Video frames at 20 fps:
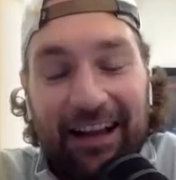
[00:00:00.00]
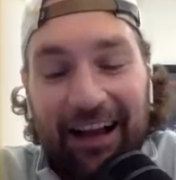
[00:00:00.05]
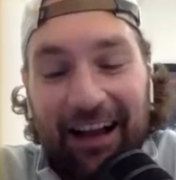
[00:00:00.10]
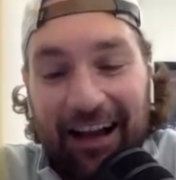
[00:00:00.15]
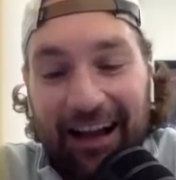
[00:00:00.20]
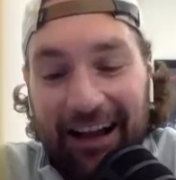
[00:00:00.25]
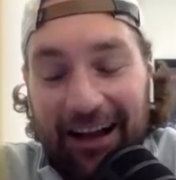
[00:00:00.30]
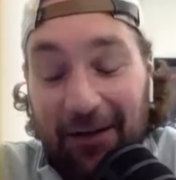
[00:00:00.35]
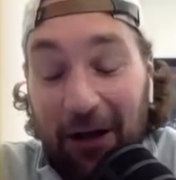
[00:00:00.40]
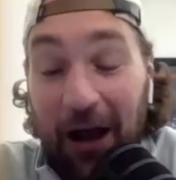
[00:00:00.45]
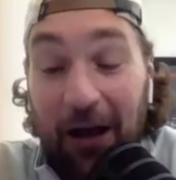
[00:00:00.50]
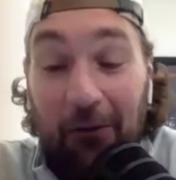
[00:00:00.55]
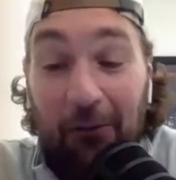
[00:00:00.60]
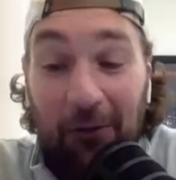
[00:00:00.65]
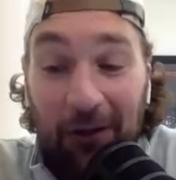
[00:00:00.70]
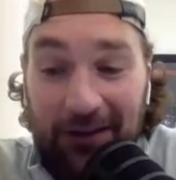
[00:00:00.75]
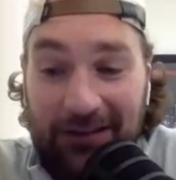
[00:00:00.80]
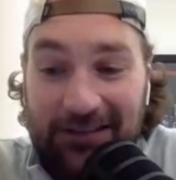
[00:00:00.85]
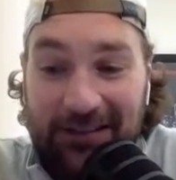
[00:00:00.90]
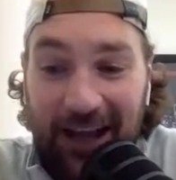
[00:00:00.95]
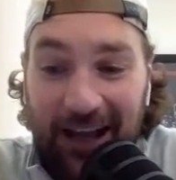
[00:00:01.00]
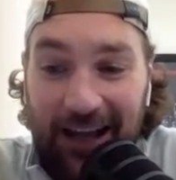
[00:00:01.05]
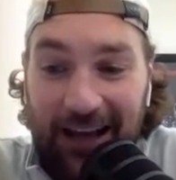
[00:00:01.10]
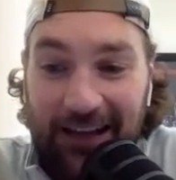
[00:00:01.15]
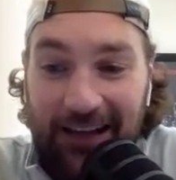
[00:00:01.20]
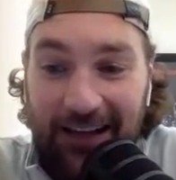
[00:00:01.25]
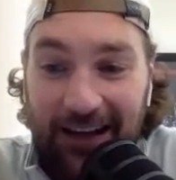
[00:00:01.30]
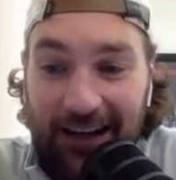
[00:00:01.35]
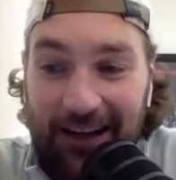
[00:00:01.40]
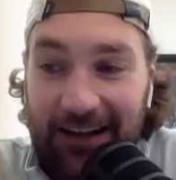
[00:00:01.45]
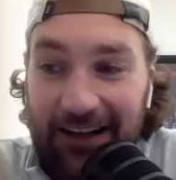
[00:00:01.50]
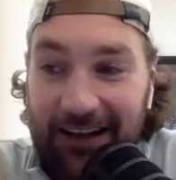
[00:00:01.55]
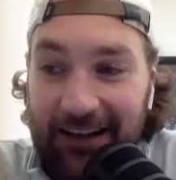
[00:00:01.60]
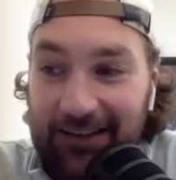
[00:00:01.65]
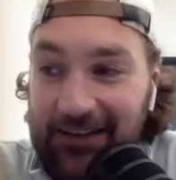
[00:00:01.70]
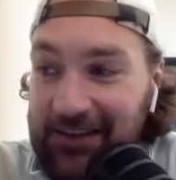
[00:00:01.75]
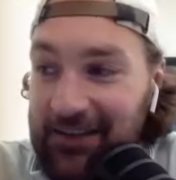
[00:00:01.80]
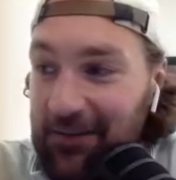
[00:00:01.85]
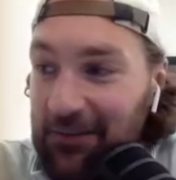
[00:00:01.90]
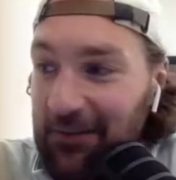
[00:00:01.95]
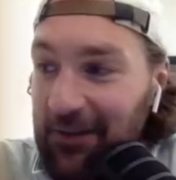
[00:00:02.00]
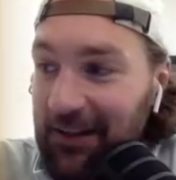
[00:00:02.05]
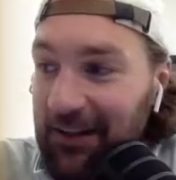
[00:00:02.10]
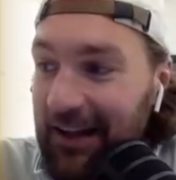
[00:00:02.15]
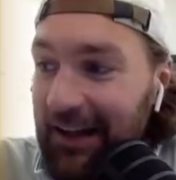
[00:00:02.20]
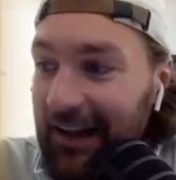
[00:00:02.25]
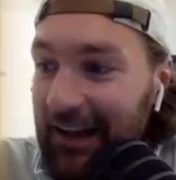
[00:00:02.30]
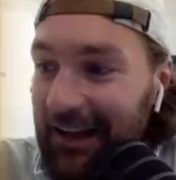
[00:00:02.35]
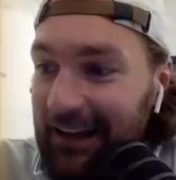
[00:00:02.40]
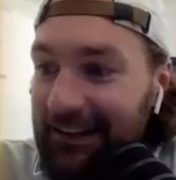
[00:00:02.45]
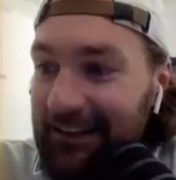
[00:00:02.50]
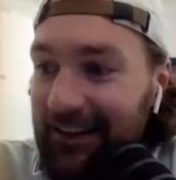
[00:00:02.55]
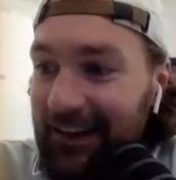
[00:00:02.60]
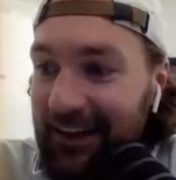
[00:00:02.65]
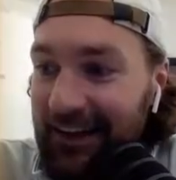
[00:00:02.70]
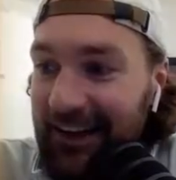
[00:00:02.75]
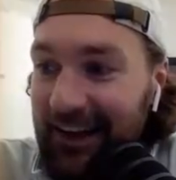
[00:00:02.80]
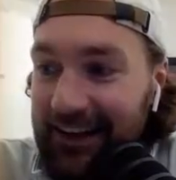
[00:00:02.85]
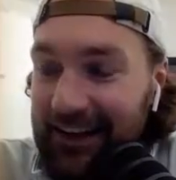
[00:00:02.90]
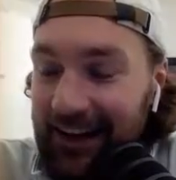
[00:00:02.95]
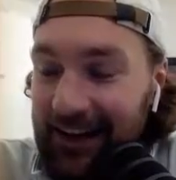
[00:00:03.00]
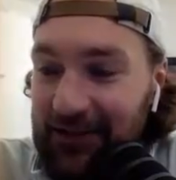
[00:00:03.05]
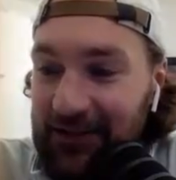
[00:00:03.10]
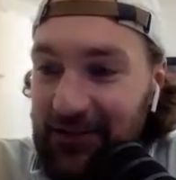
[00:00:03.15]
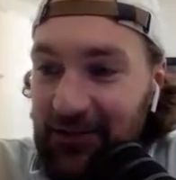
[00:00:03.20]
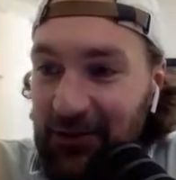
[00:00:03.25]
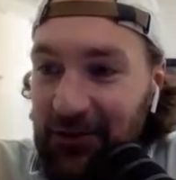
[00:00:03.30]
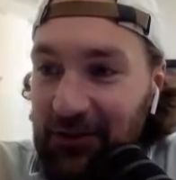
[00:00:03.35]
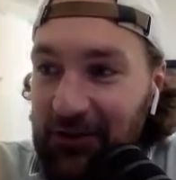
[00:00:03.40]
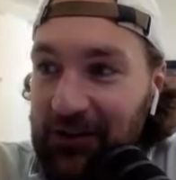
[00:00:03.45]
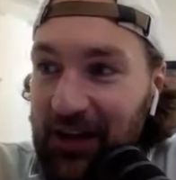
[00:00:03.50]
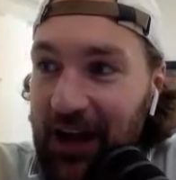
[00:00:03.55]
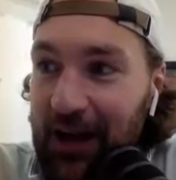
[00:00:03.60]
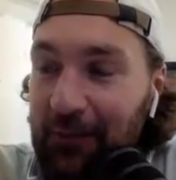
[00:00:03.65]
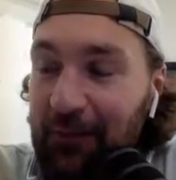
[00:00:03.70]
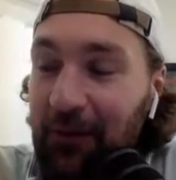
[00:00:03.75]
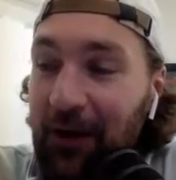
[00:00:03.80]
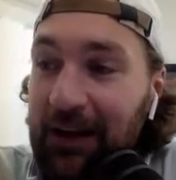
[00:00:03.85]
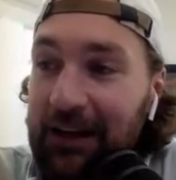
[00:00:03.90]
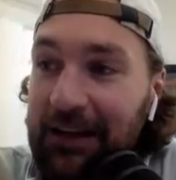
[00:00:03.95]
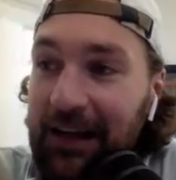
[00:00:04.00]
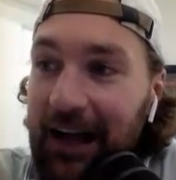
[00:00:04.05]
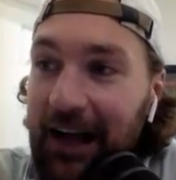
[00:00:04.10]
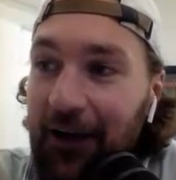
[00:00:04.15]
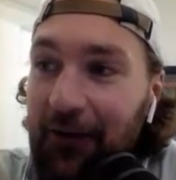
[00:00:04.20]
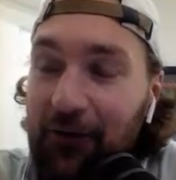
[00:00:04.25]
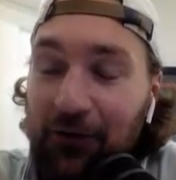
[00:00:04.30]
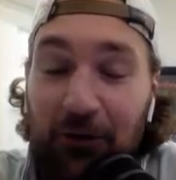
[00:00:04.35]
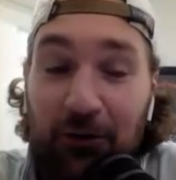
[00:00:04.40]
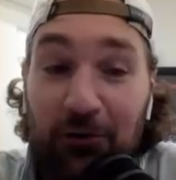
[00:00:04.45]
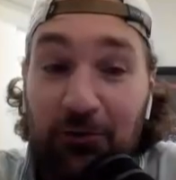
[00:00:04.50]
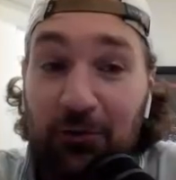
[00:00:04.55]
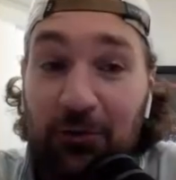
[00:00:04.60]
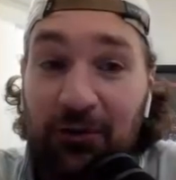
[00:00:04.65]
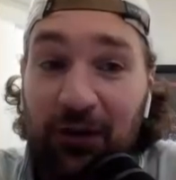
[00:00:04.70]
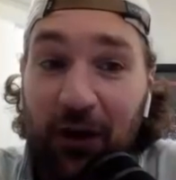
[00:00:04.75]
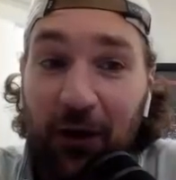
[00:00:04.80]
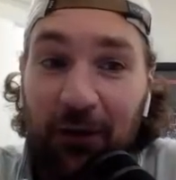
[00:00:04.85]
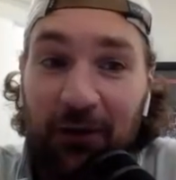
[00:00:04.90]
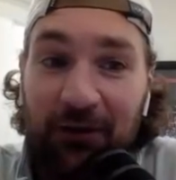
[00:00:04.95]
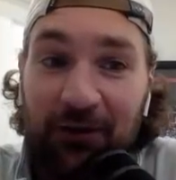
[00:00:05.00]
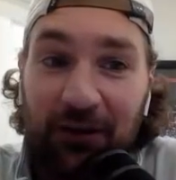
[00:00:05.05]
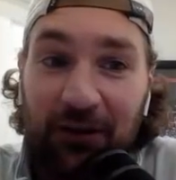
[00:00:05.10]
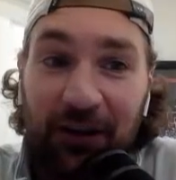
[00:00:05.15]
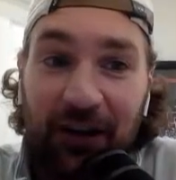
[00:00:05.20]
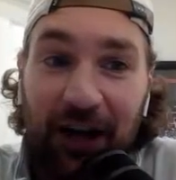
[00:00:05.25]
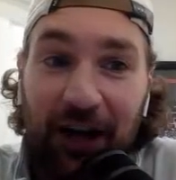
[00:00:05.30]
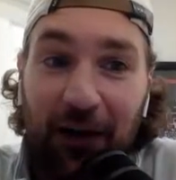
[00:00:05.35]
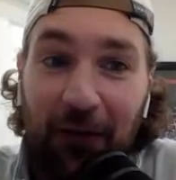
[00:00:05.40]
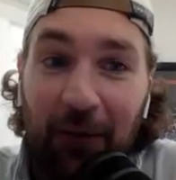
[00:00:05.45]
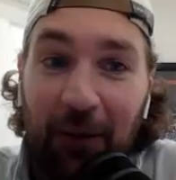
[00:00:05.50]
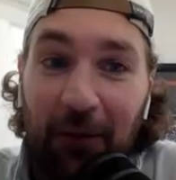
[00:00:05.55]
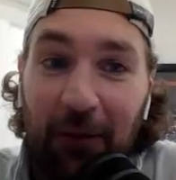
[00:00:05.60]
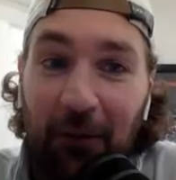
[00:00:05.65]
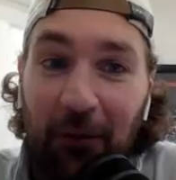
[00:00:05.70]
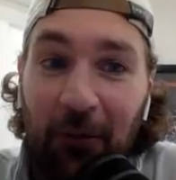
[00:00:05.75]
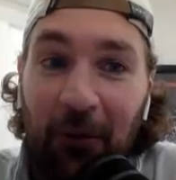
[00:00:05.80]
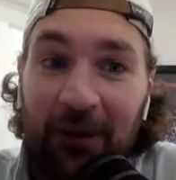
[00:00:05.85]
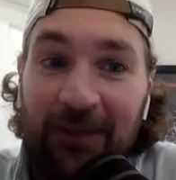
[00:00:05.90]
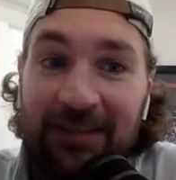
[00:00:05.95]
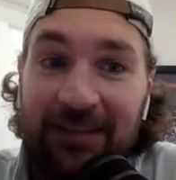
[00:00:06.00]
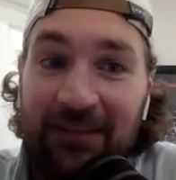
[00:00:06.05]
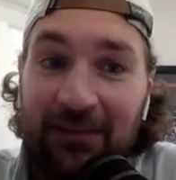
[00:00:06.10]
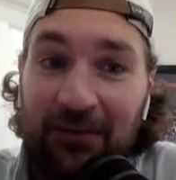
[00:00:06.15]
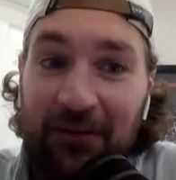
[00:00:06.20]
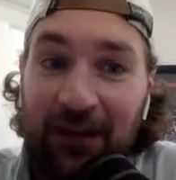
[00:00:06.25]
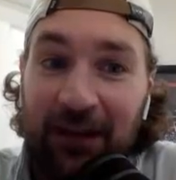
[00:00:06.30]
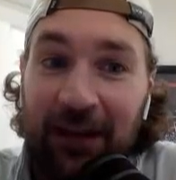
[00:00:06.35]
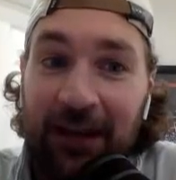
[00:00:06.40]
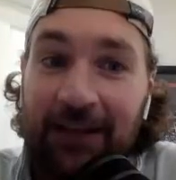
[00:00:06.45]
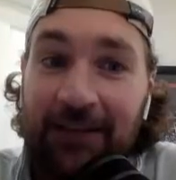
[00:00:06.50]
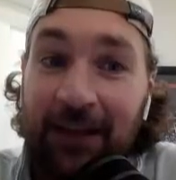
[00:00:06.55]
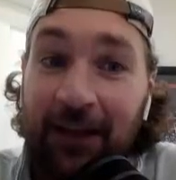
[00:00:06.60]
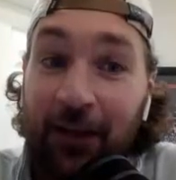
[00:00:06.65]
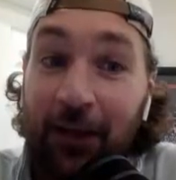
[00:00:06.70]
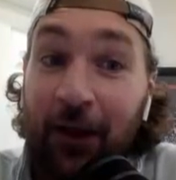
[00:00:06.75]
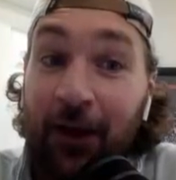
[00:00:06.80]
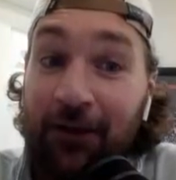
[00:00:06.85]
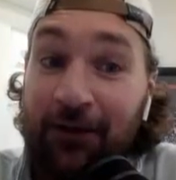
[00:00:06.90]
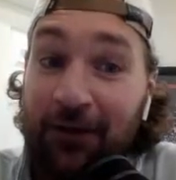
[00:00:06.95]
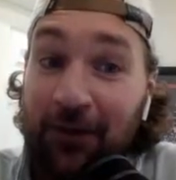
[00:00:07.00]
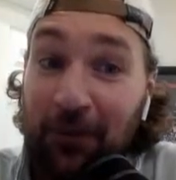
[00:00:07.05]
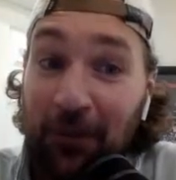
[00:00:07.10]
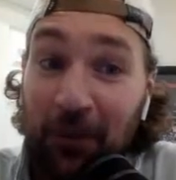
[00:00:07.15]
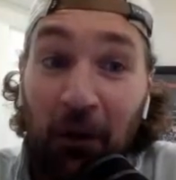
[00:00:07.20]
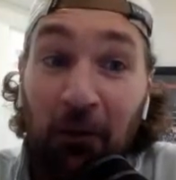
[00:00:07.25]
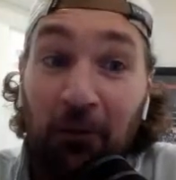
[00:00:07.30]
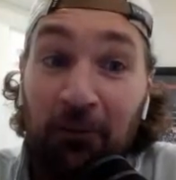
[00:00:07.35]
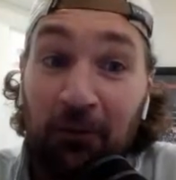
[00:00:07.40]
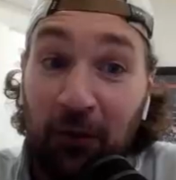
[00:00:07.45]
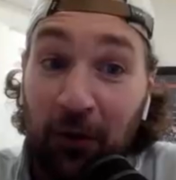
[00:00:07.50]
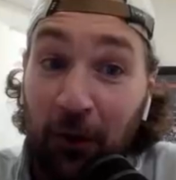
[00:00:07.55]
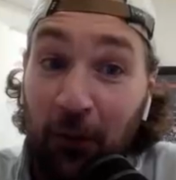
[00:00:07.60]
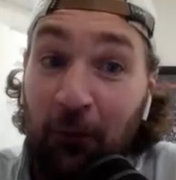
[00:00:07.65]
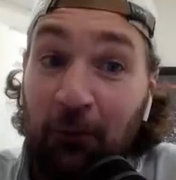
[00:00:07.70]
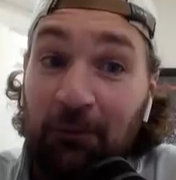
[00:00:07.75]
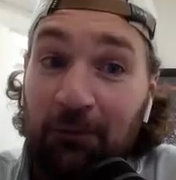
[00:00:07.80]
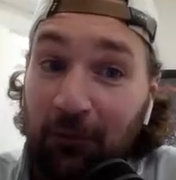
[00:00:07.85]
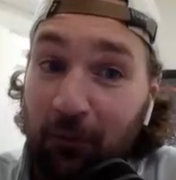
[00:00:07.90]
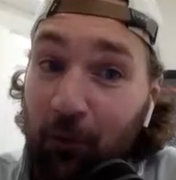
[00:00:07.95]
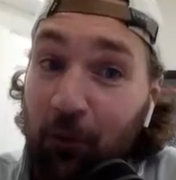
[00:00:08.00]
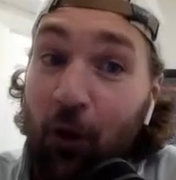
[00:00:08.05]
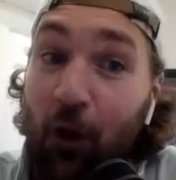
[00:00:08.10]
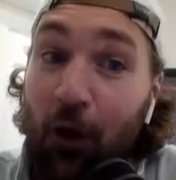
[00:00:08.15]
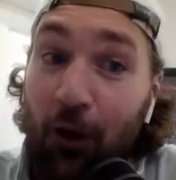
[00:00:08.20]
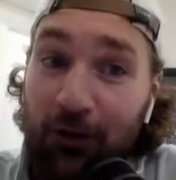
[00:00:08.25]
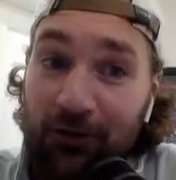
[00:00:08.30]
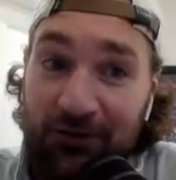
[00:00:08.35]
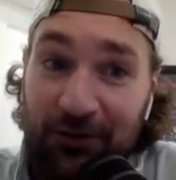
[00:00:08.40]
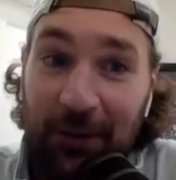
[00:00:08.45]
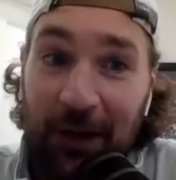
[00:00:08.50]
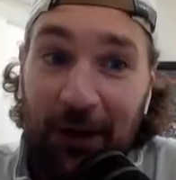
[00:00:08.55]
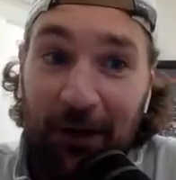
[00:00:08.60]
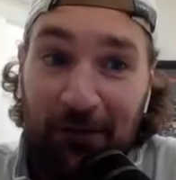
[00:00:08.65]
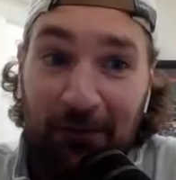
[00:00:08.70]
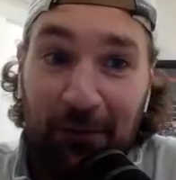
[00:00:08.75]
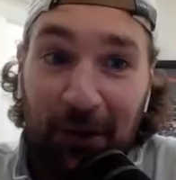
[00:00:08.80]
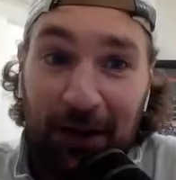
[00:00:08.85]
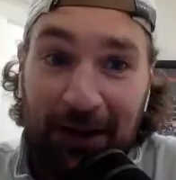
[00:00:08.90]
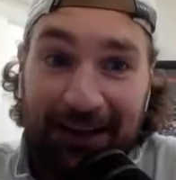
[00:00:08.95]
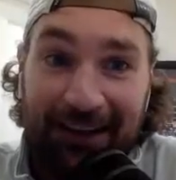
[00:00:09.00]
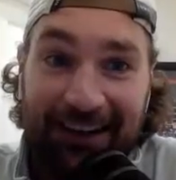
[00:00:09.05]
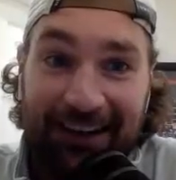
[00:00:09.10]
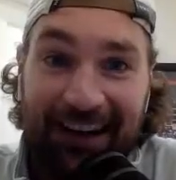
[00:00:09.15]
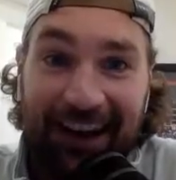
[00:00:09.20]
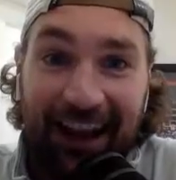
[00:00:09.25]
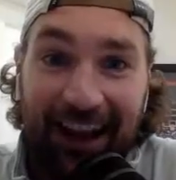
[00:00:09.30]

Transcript: I will say, I'm going to give someone a nice shoulder tap right now. Nuge was always good. I remember once in Phoenix, I lost a bill for a large amount of money.